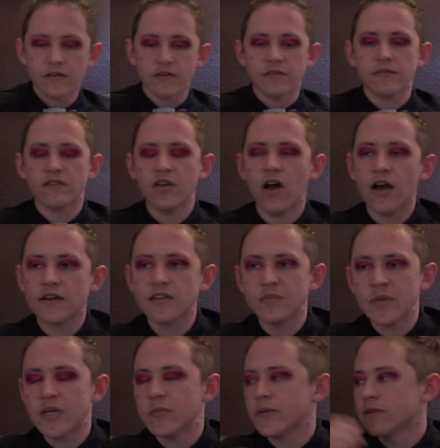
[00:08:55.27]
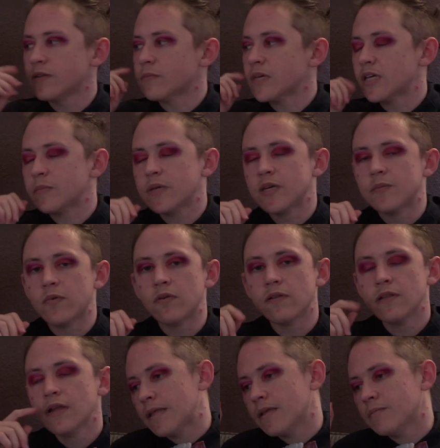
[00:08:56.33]
talk to people and meet people.
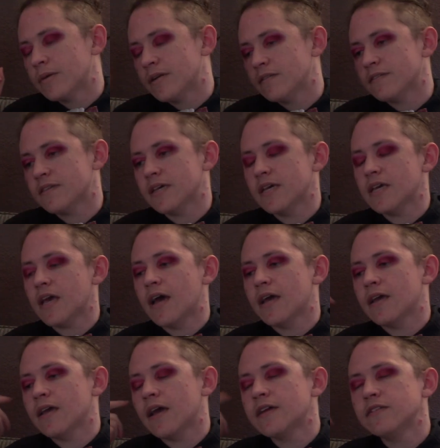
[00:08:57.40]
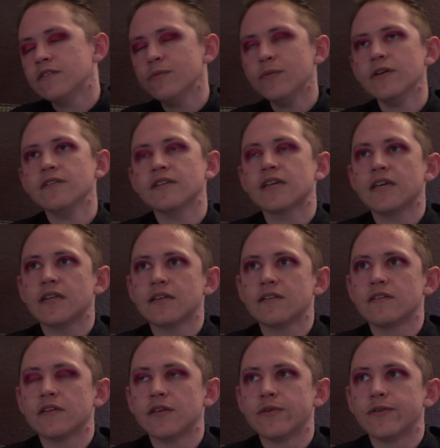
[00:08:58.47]
But it's like, I do want to get
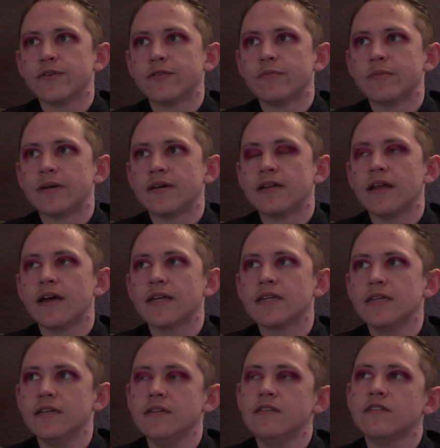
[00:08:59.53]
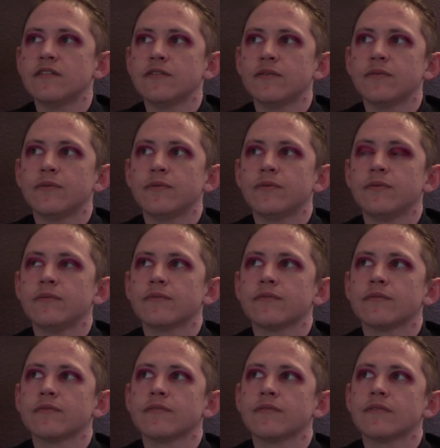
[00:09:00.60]
into YouTube, but I need to,
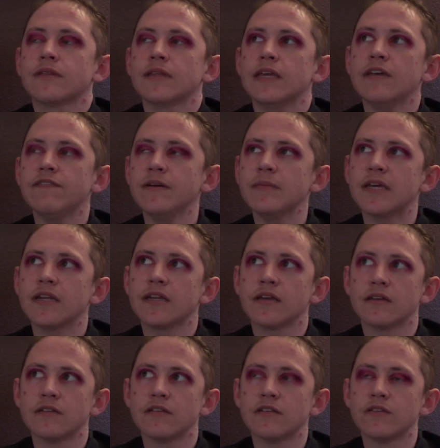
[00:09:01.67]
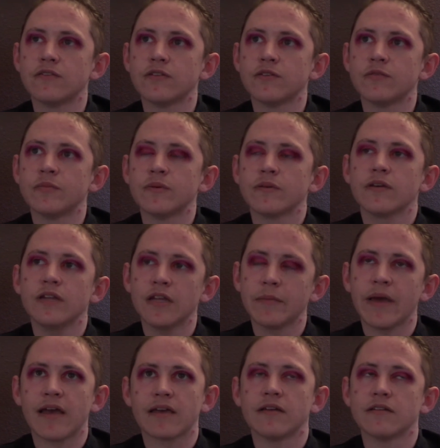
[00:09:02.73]
if I'm getting
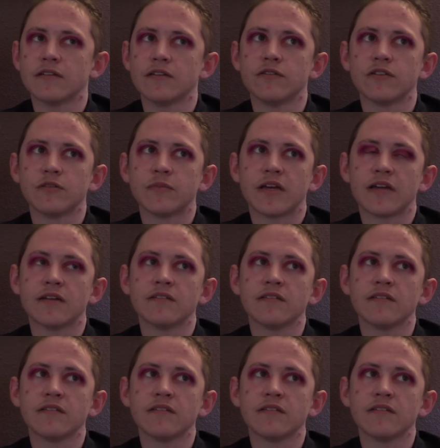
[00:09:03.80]
back into YouTube, that is,